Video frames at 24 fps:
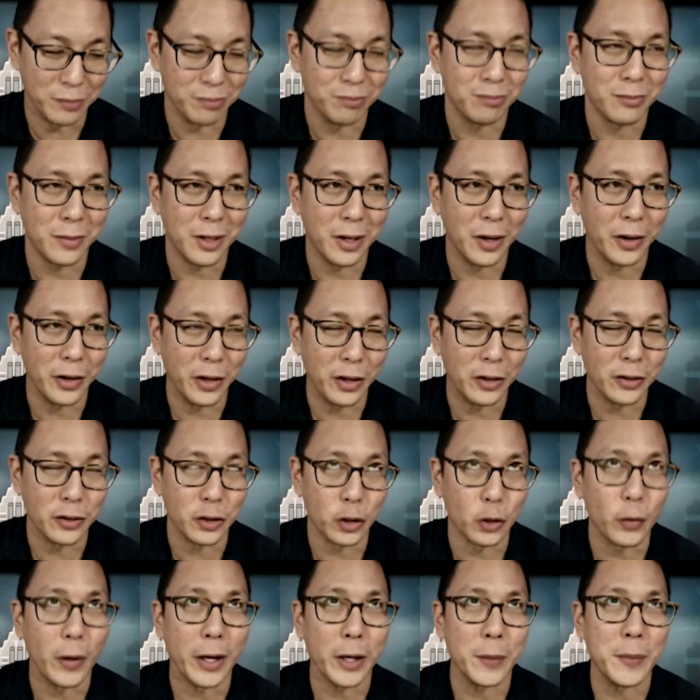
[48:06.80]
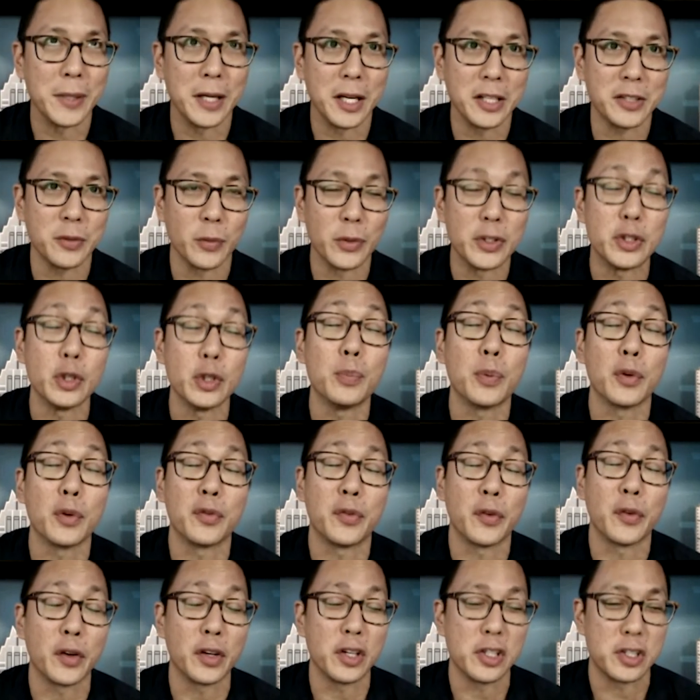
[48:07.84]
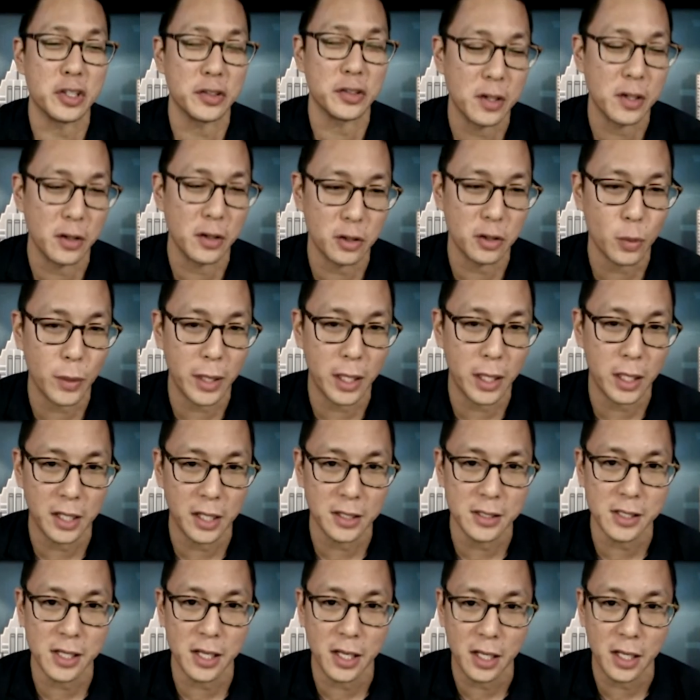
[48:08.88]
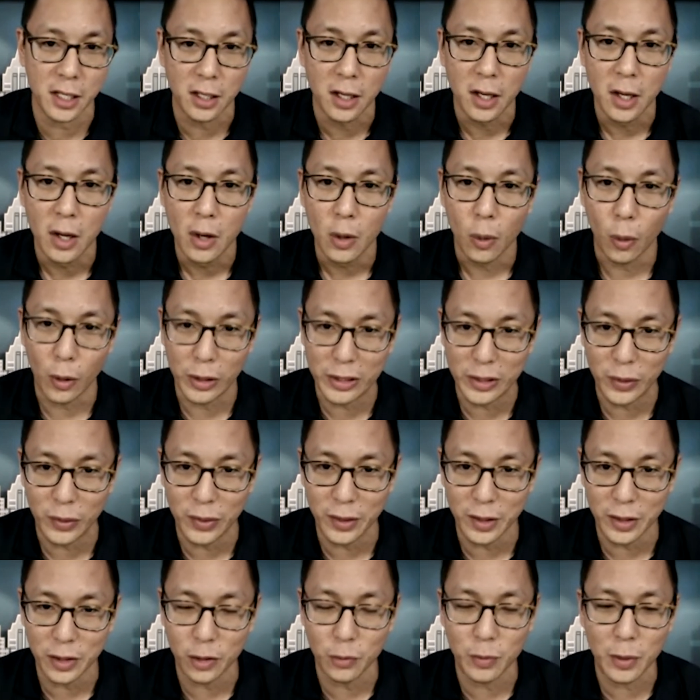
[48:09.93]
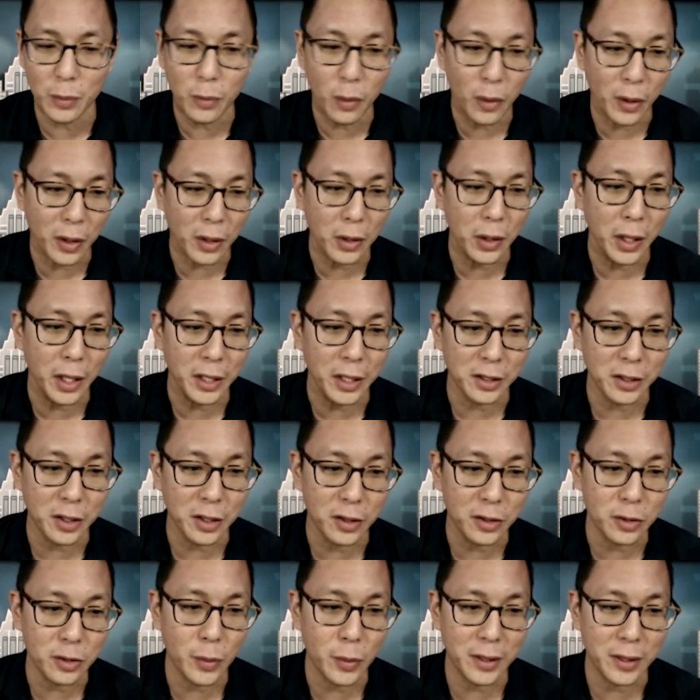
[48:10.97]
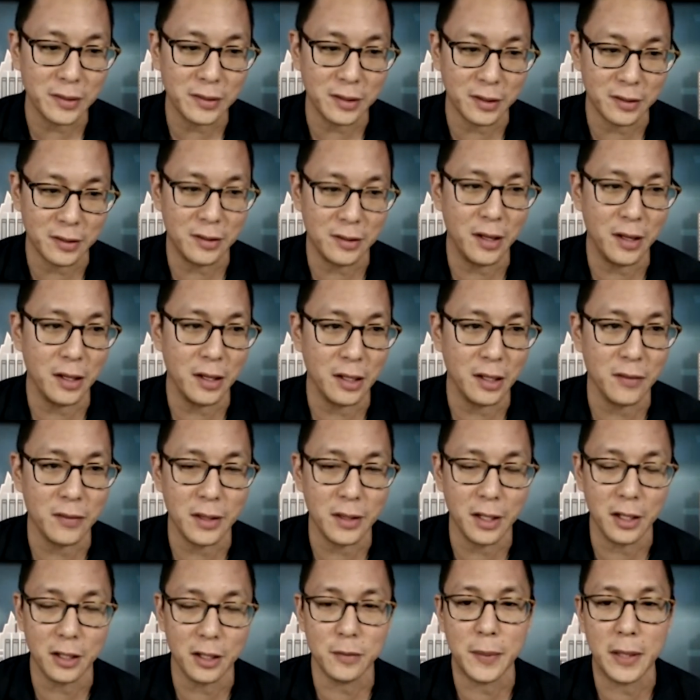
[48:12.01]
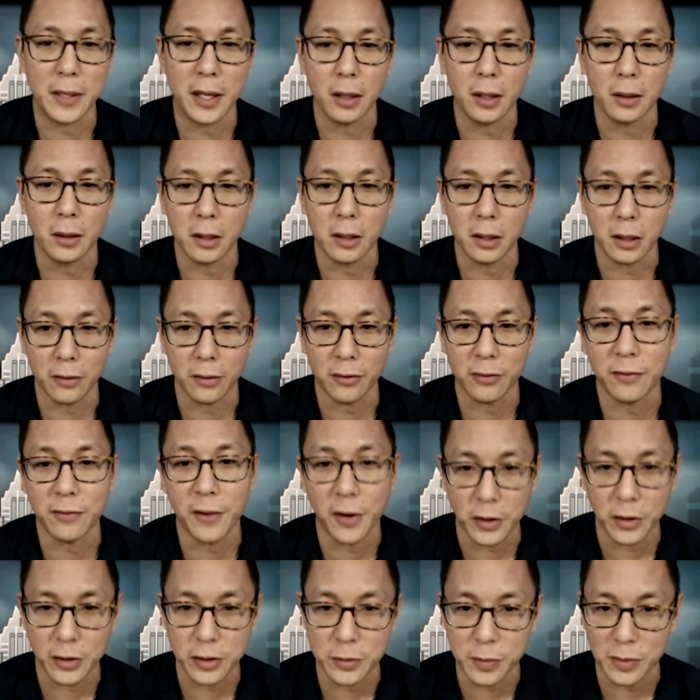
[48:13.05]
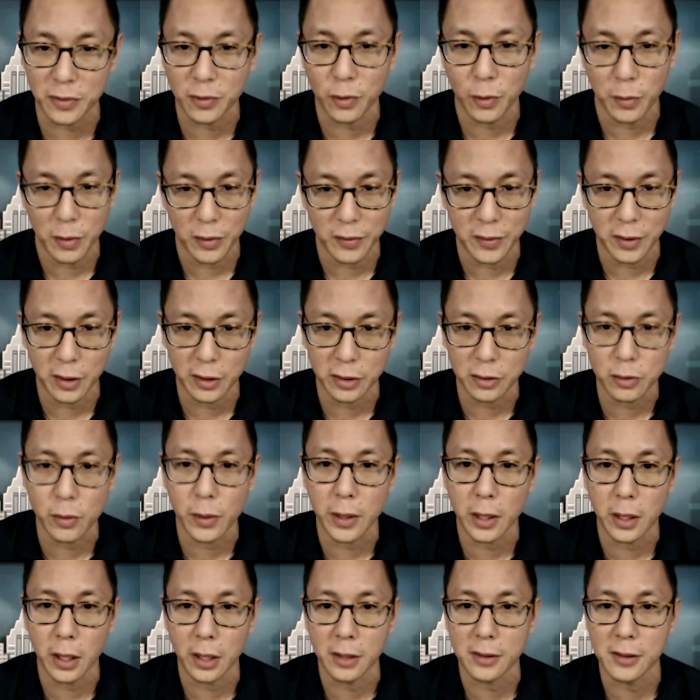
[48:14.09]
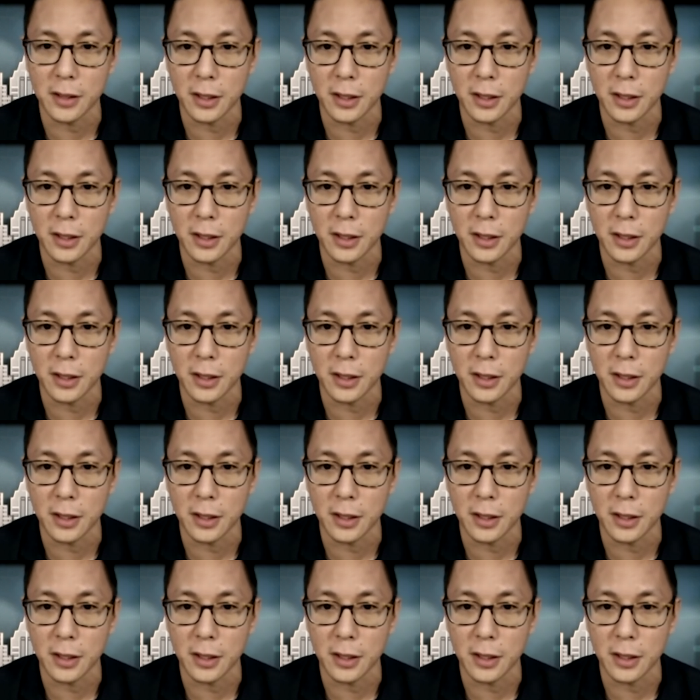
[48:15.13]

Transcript: your recommendation, would you prefer to just go to 2019, or do you think you'd be more inclined to go to 2016, given that it's been out longer first before moving on to 2019?